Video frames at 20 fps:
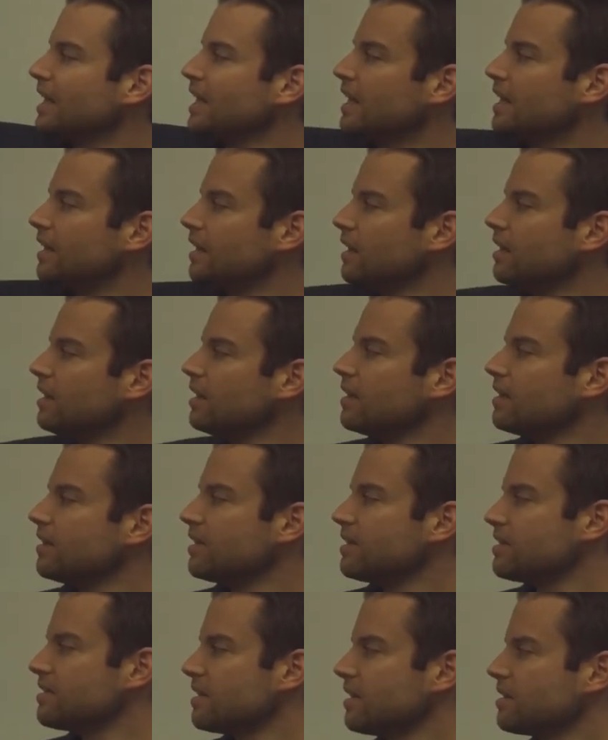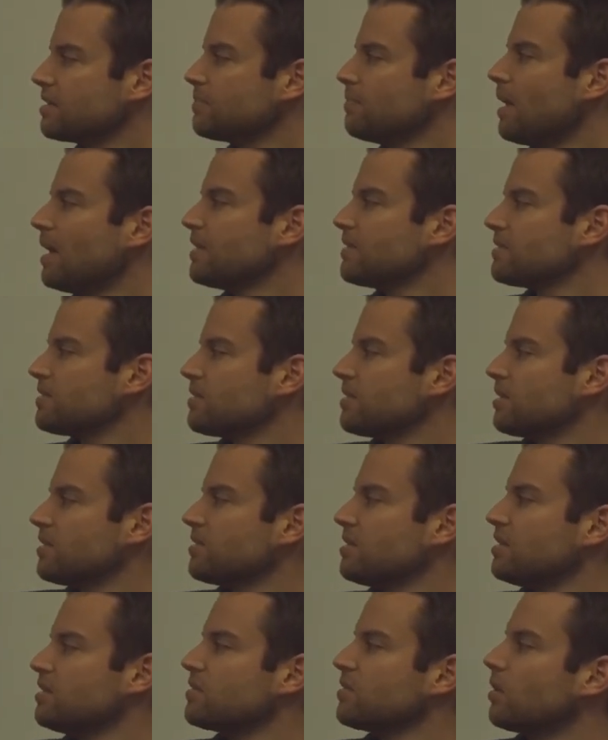in the 6 months
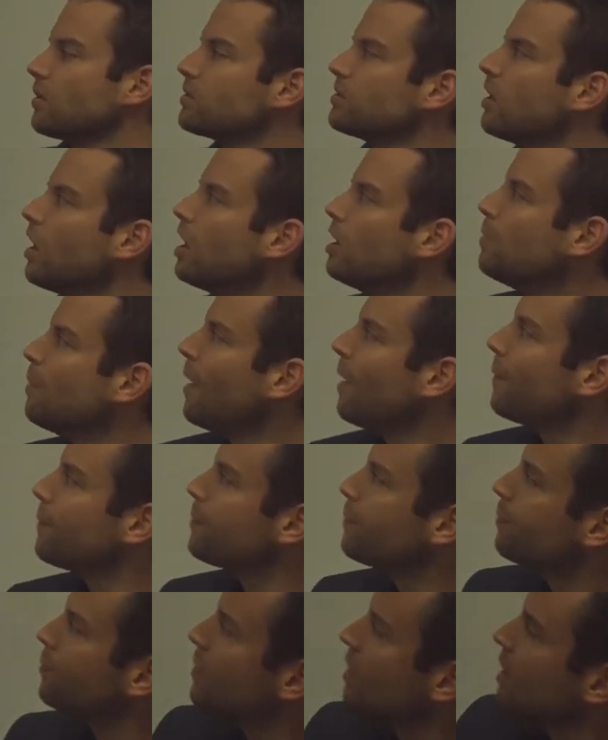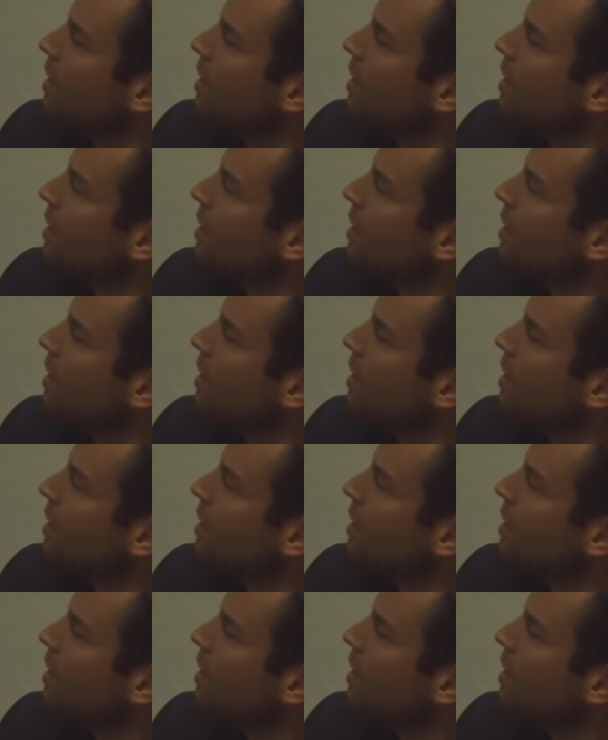since October,